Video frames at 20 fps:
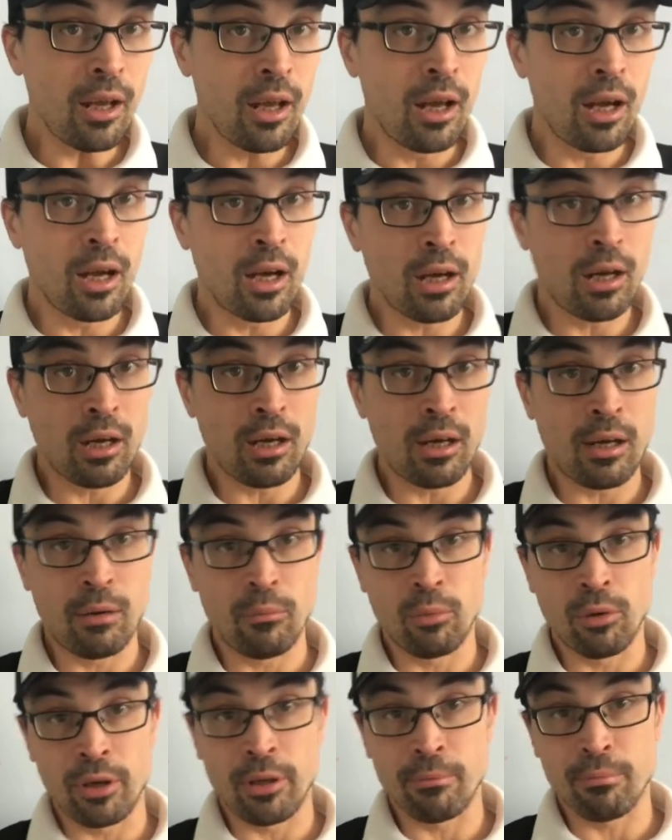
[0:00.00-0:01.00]
Uh, and
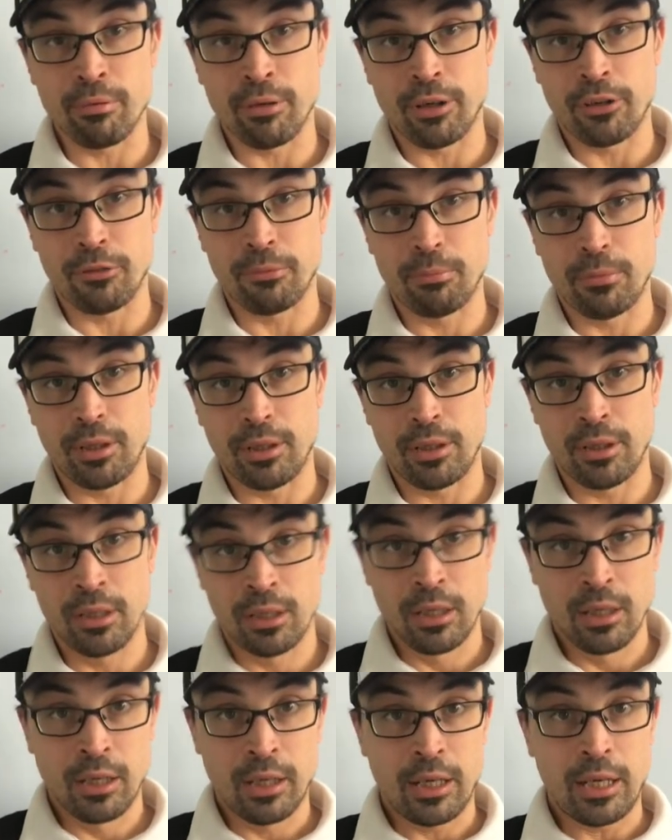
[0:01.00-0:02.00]
what impressed me
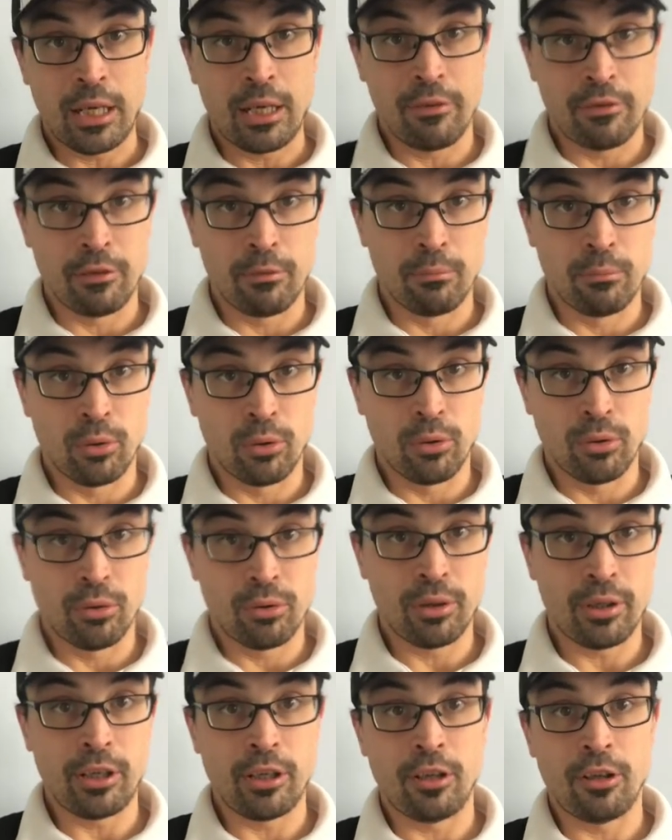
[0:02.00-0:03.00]
even more
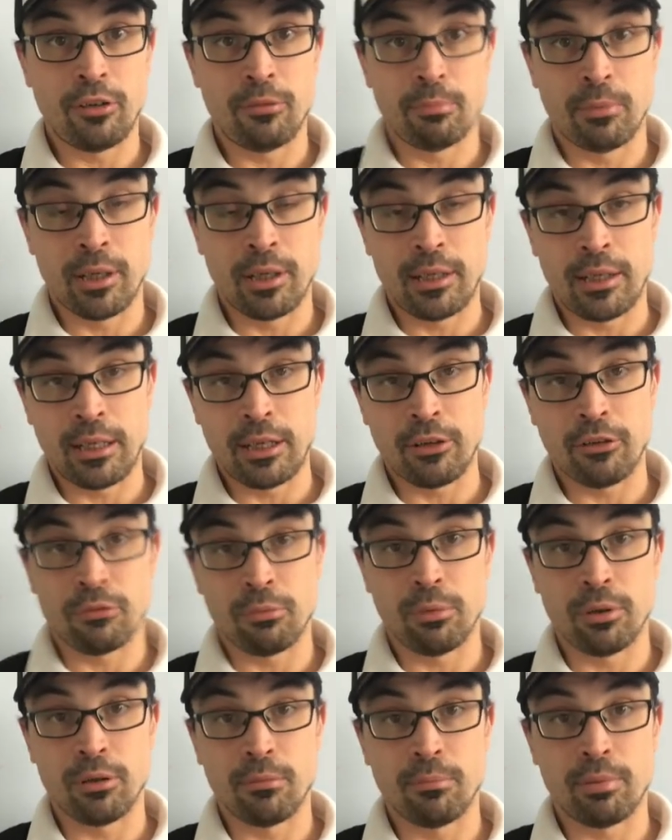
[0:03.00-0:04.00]
is my legs were
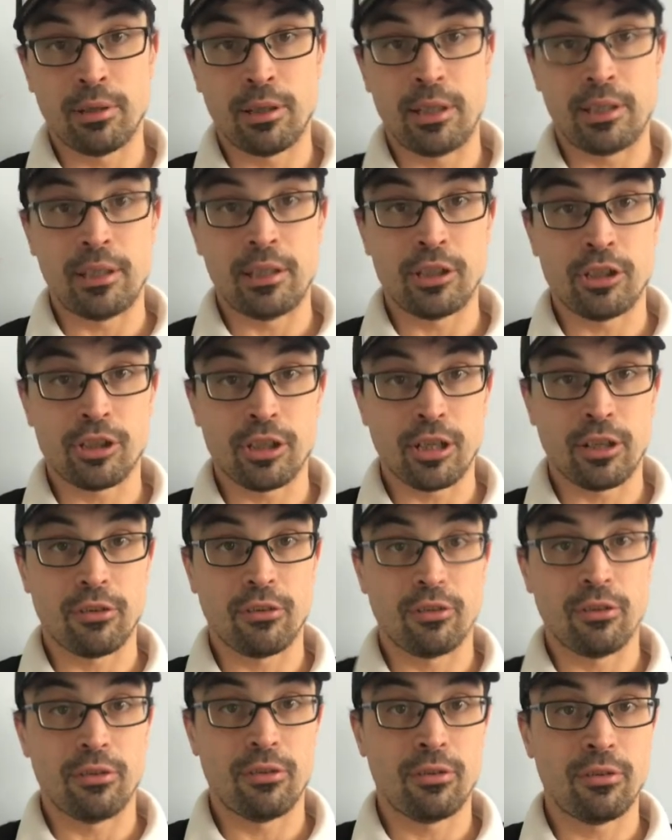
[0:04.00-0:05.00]
completely
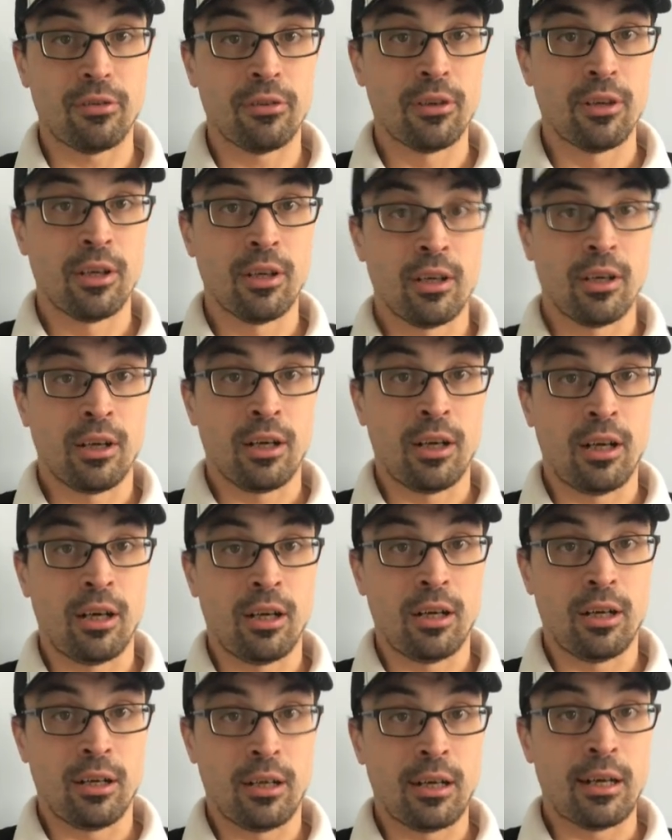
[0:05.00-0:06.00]
shattered
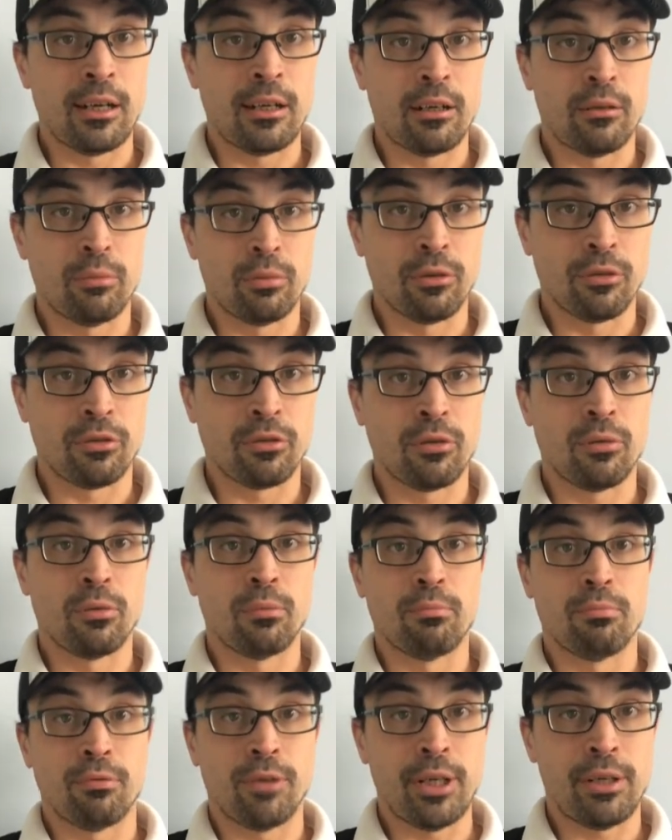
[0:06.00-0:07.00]
uh, and I was
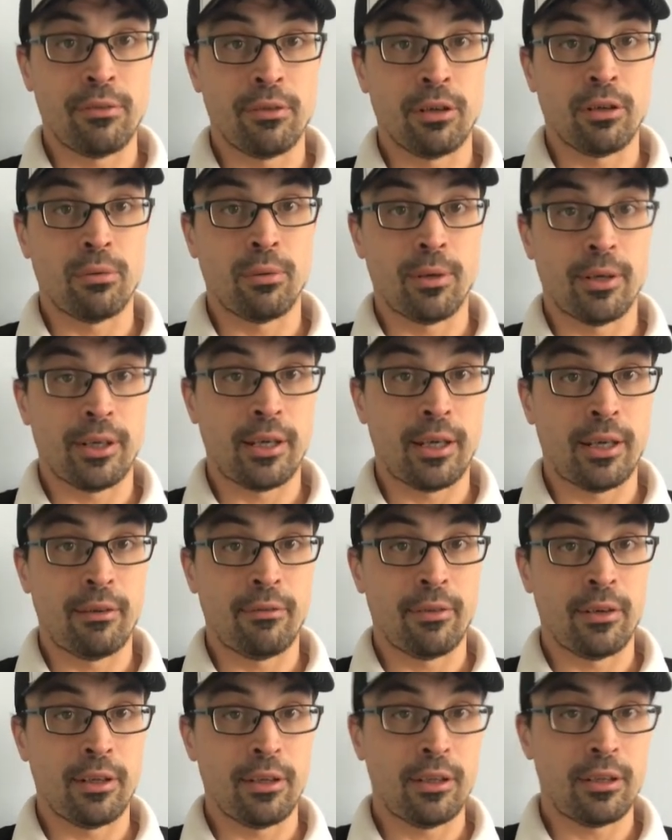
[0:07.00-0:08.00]
breathing quite
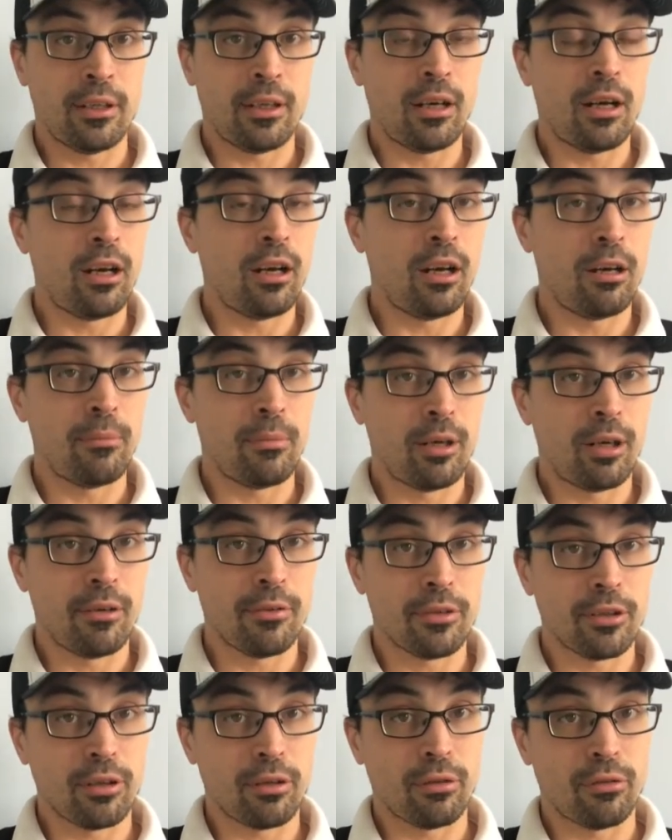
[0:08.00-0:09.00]
heavy um, after
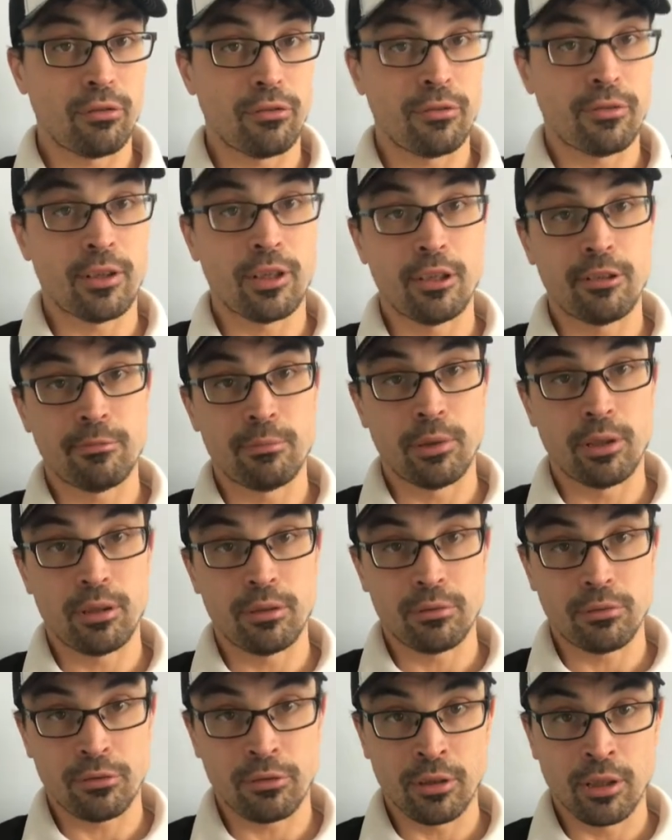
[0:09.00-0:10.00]
those five
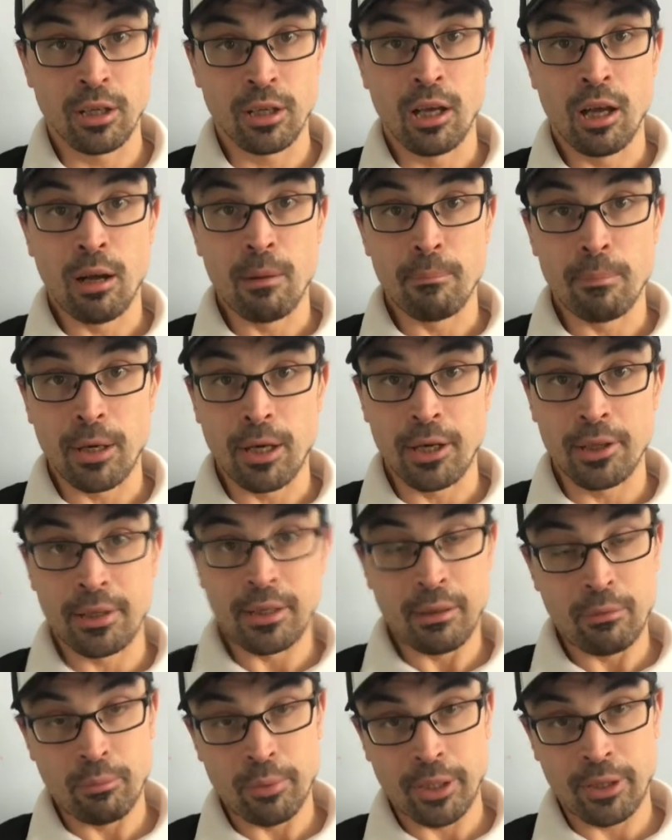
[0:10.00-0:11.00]
miles but I
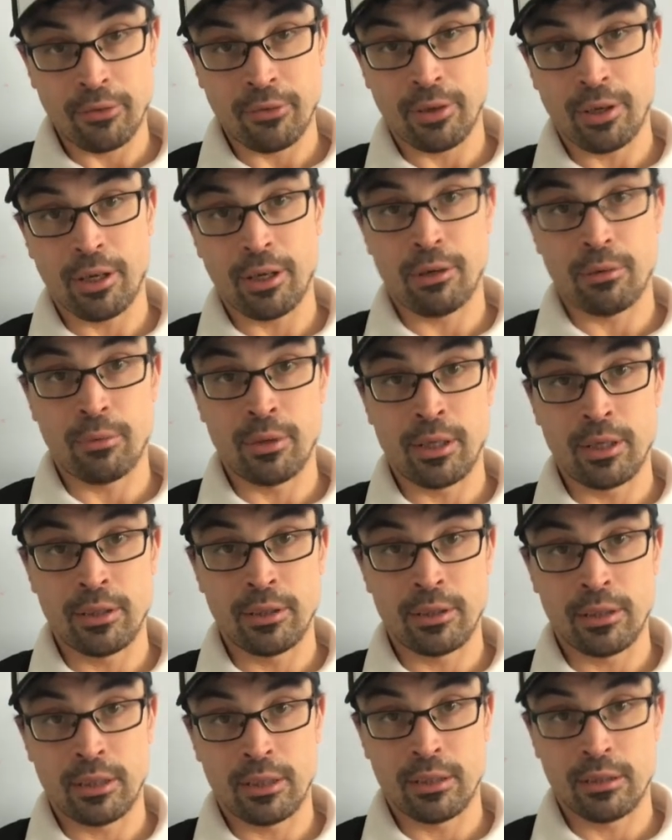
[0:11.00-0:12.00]
then went out and
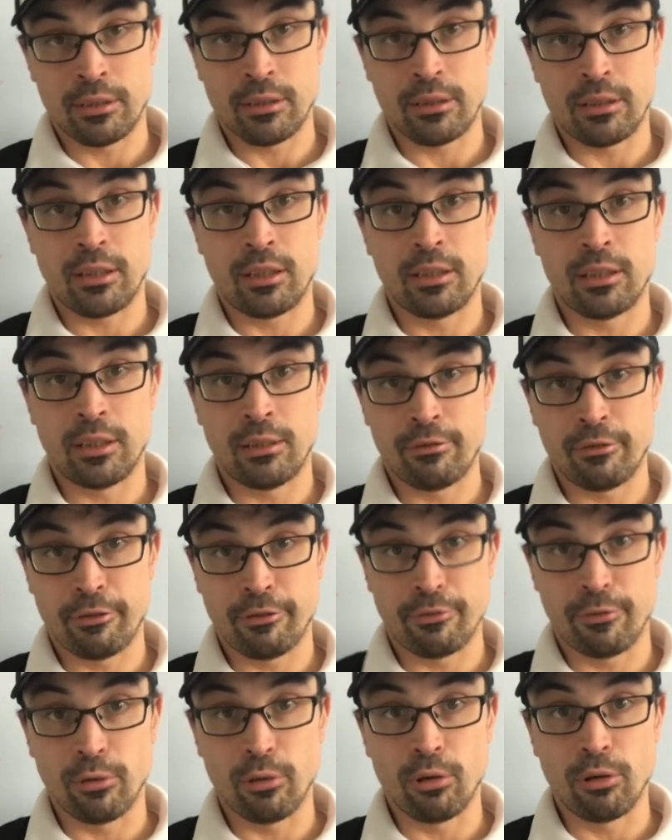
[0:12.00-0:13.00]
done another
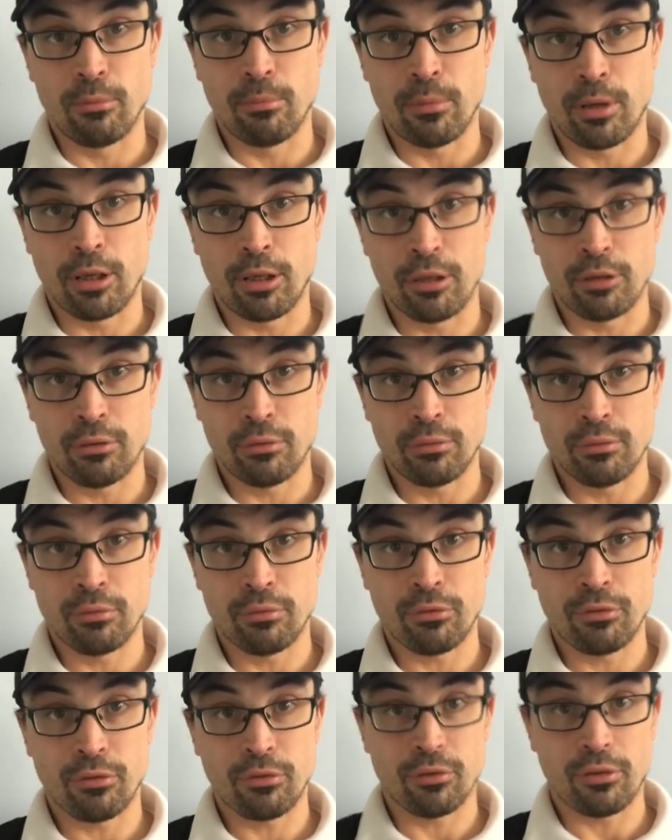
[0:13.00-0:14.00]
four
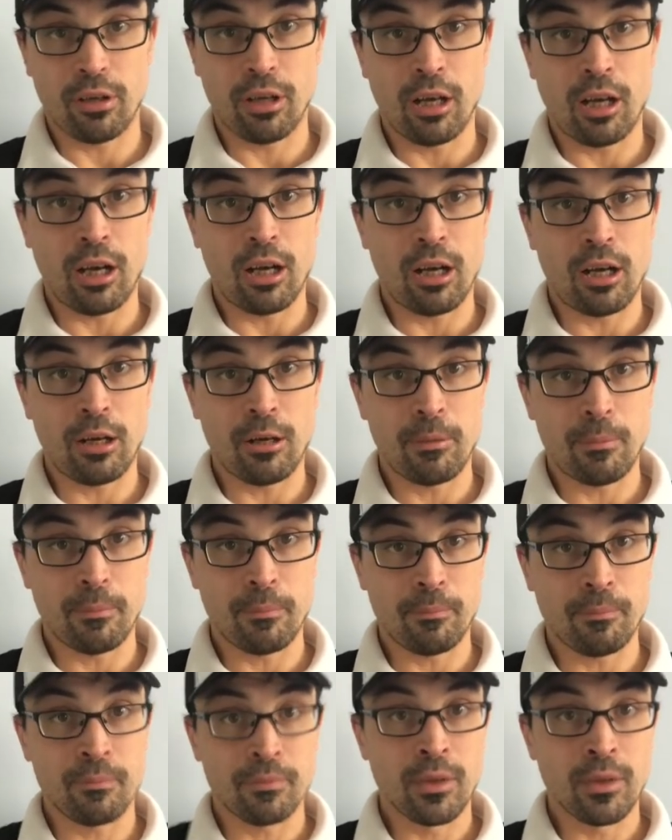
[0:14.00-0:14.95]
miles um,